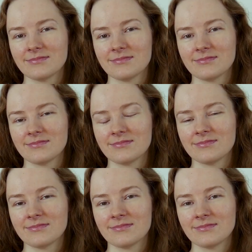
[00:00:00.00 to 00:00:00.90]

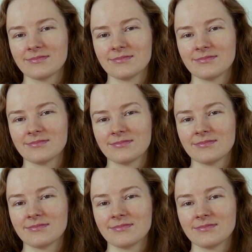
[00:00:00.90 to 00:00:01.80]

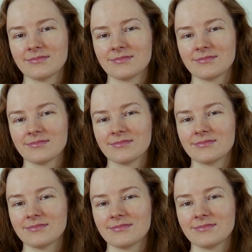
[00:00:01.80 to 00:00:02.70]

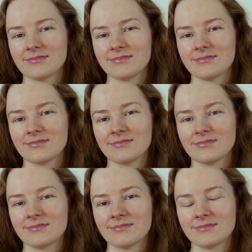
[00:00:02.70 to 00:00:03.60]

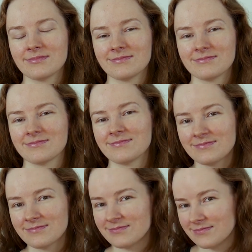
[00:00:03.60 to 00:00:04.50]

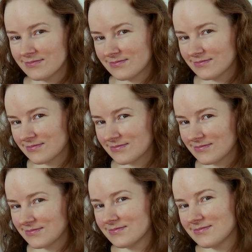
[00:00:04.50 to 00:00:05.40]

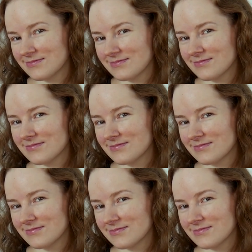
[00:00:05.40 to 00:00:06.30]

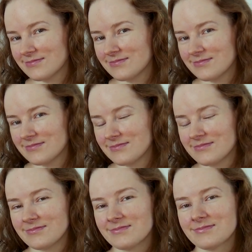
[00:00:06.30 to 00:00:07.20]

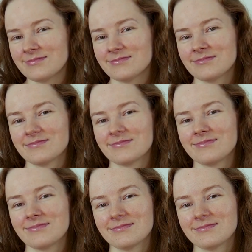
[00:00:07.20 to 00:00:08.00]
No words are spoken by the person on screen.